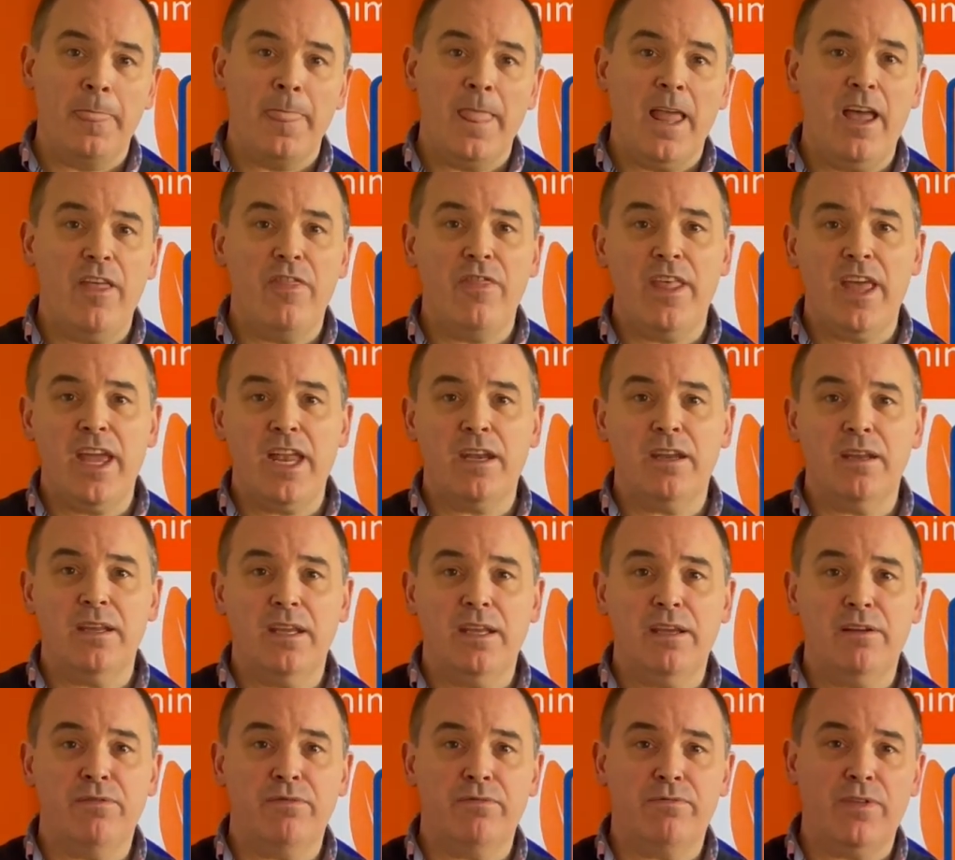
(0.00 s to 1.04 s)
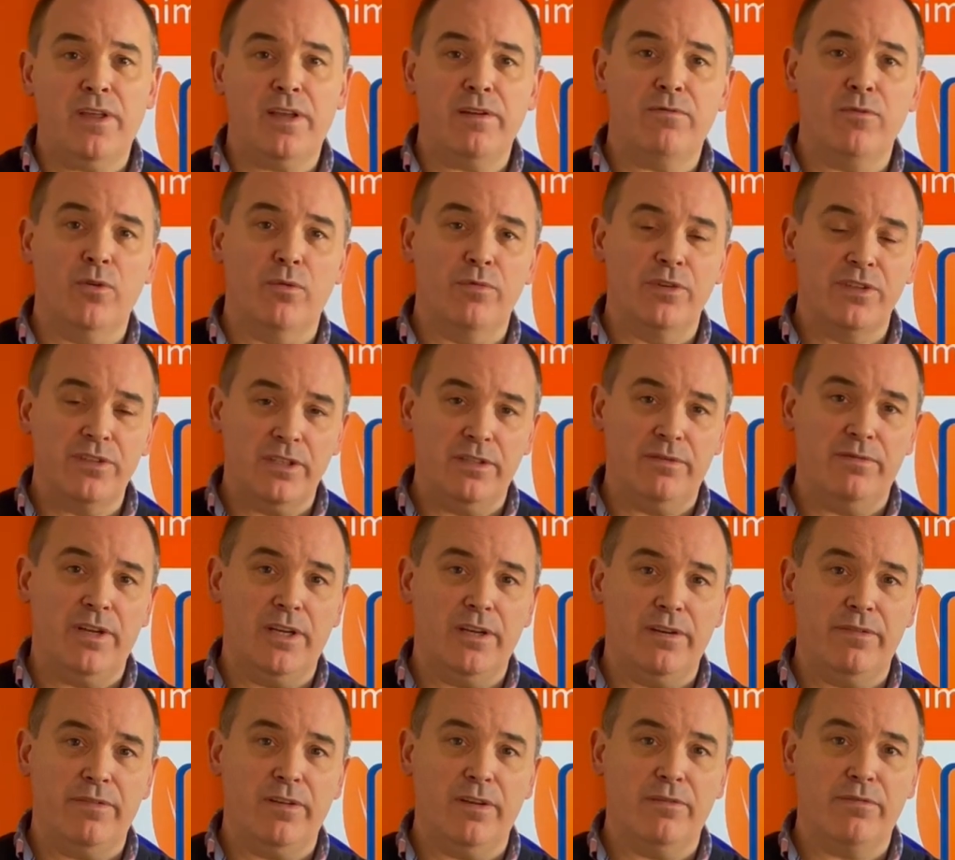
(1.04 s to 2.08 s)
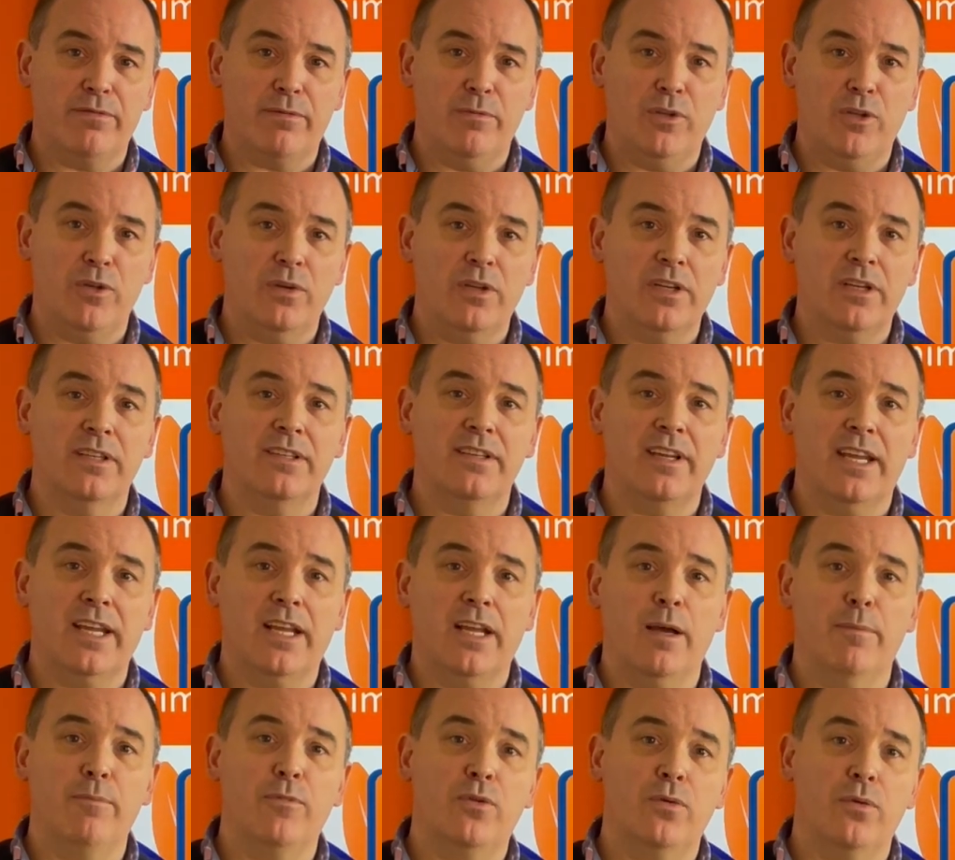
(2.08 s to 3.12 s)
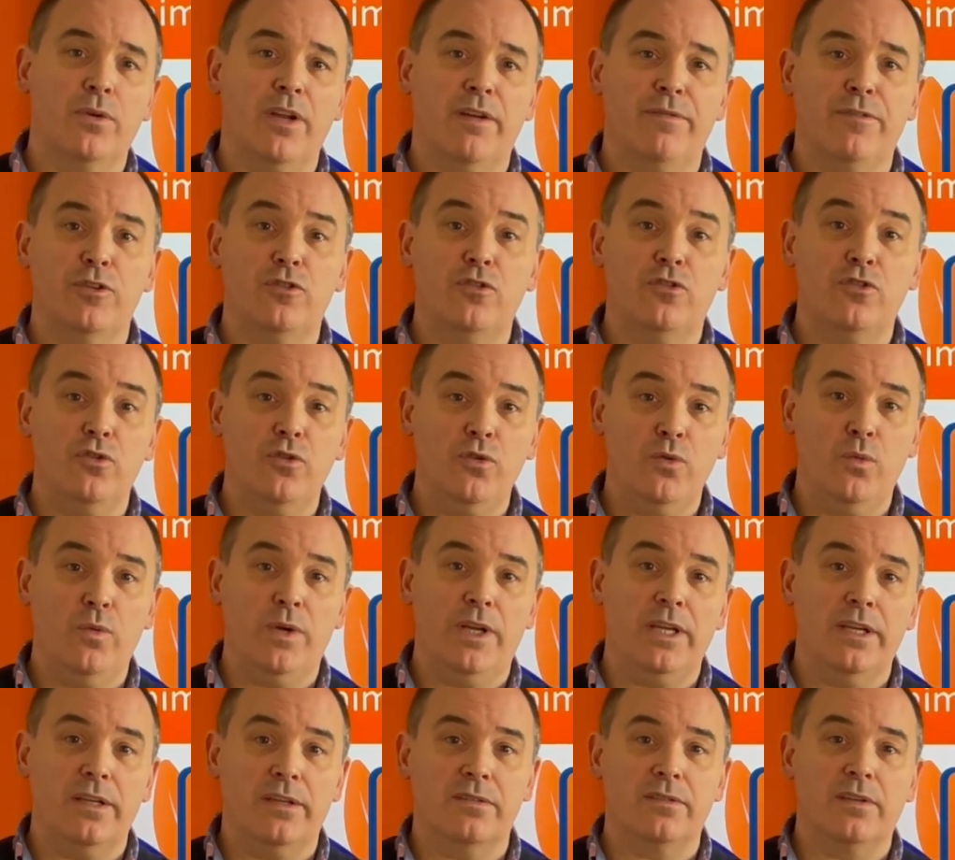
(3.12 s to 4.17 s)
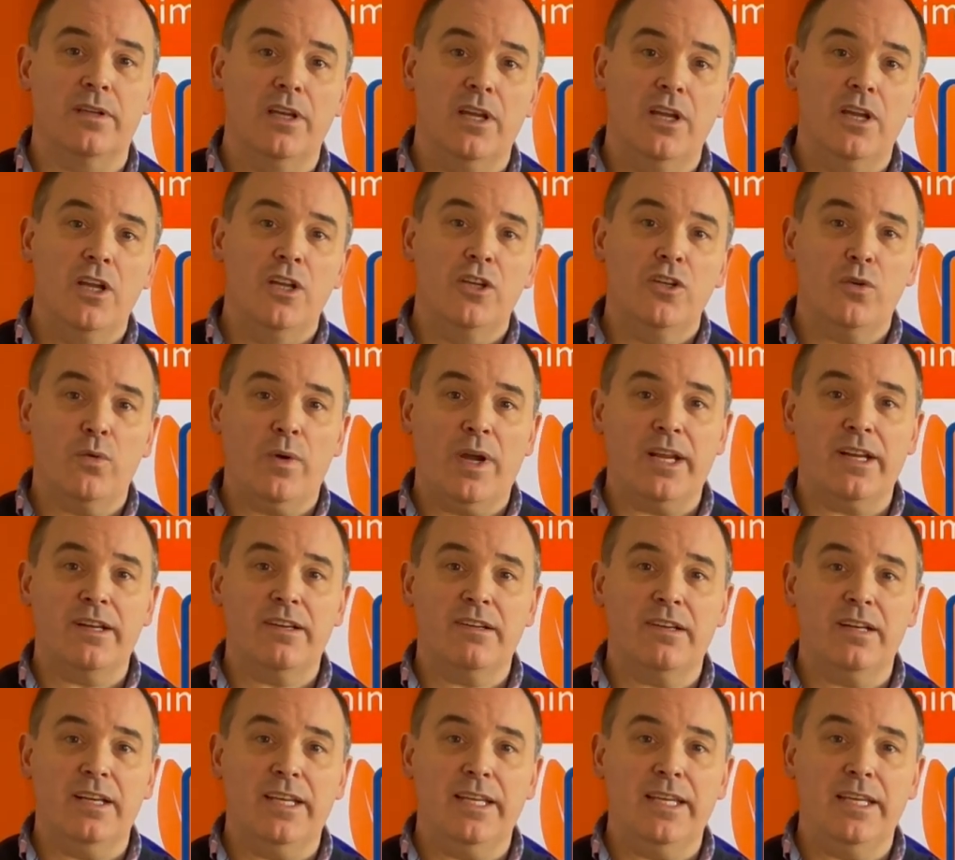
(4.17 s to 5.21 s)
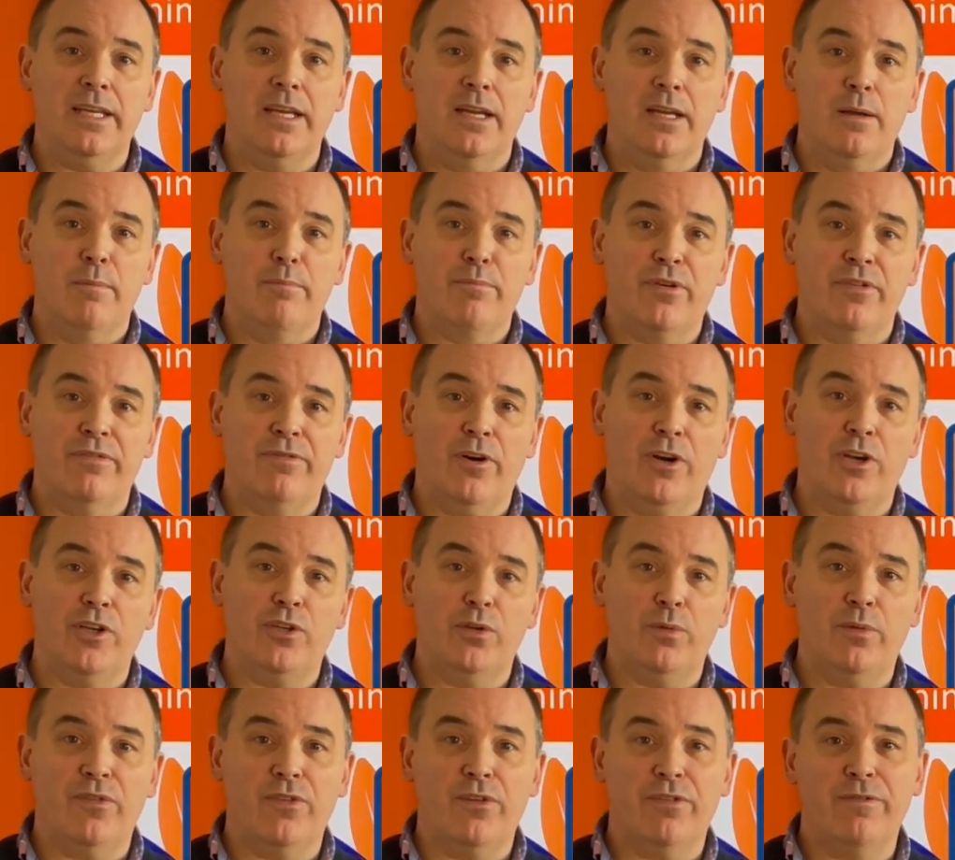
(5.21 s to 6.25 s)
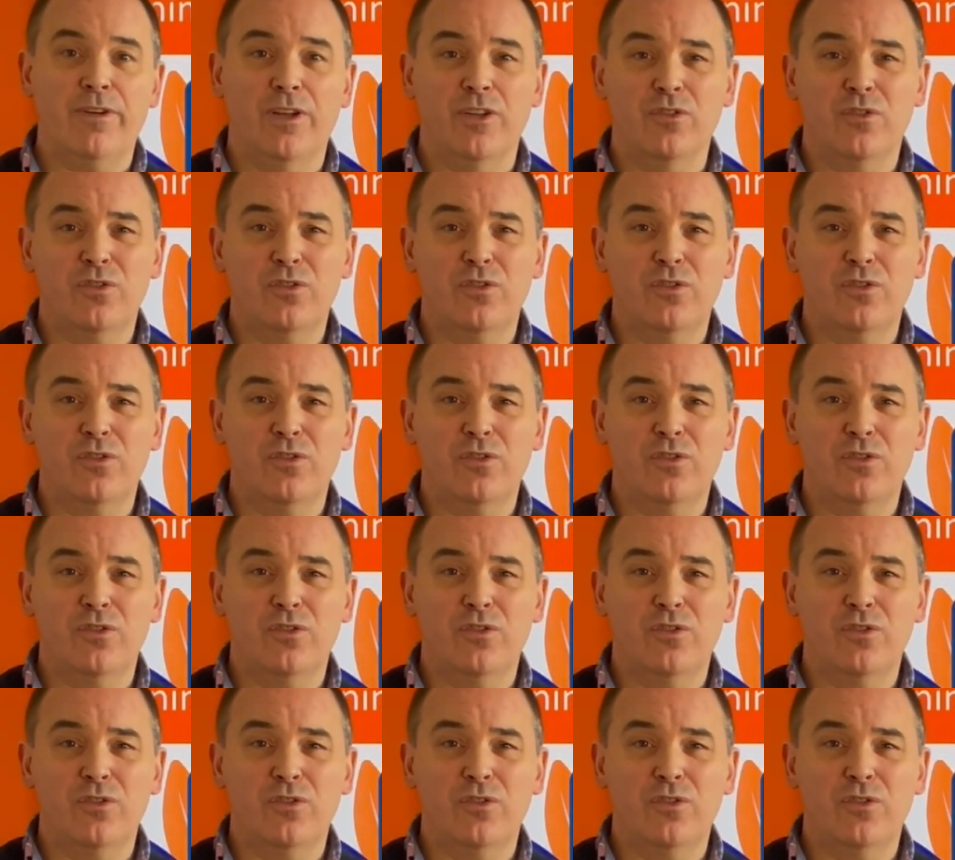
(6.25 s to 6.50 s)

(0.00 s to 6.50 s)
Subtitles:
and then if they've not received anything from you, it can take up to another 2 weeks to actually provide you with the funds.